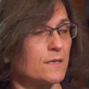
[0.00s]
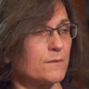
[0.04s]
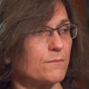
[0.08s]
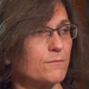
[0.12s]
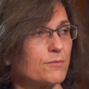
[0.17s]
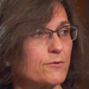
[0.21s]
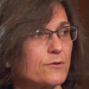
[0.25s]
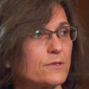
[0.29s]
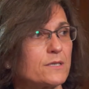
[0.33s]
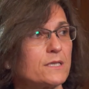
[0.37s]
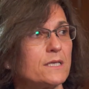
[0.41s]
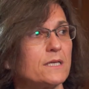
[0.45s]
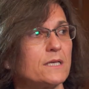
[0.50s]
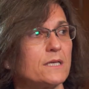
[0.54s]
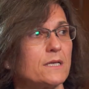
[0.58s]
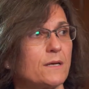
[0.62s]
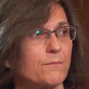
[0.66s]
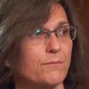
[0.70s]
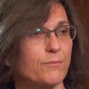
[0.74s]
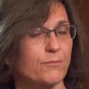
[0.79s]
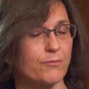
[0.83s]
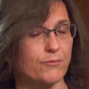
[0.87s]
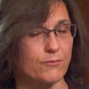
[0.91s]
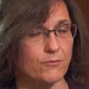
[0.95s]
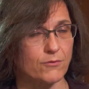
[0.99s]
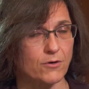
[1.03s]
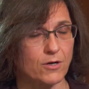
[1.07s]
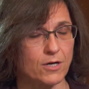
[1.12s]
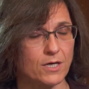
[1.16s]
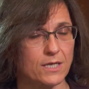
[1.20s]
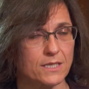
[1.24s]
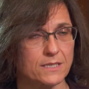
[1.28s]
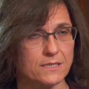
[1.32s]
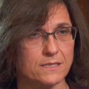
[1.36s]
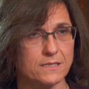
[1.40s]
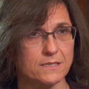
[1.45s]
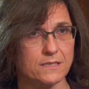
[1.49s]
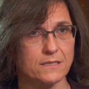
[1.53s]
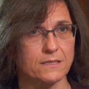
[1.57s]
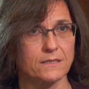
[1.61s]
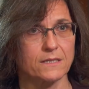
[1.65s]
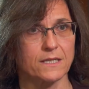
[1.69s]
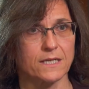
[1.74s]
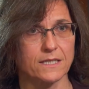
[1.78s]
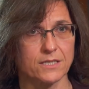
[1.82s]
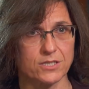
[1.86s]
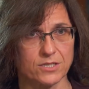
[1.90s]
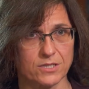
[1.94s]
bringing a broad
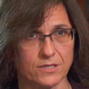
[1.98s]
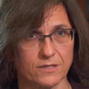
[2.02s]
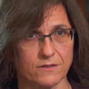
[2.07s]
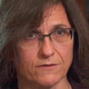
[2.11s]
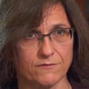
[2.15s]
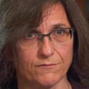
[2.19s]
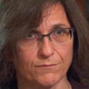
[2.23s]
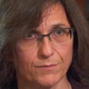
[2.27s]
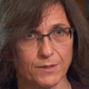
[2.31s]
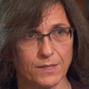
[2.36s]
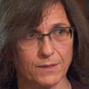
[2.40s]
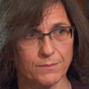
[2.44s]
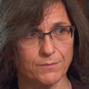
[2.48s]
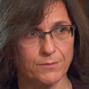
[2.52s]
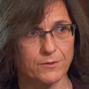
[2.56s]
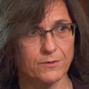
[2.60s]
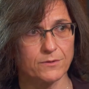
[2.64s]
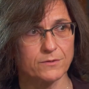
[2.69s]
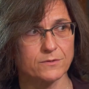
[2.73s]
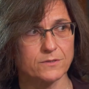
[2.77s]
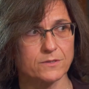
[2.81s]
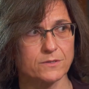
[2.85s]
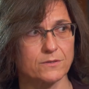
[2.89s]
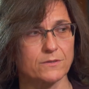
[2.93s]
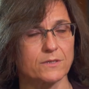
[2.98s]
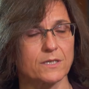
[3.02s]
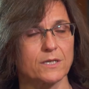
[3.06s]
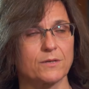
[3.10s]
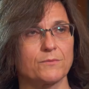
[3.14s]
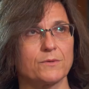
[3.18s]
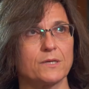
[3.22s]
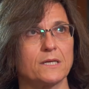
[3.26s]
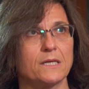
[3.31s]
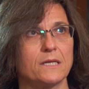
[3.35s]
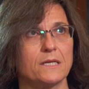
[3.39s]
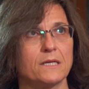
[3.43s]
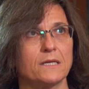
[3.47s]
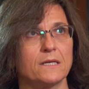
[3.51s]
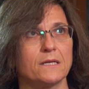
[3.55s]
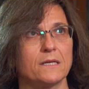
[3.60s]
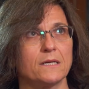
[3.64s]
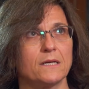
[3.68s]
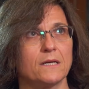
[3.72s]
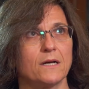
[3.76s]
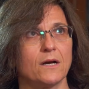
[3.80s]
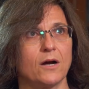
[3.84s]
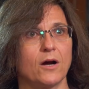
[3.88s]
selection of people so that we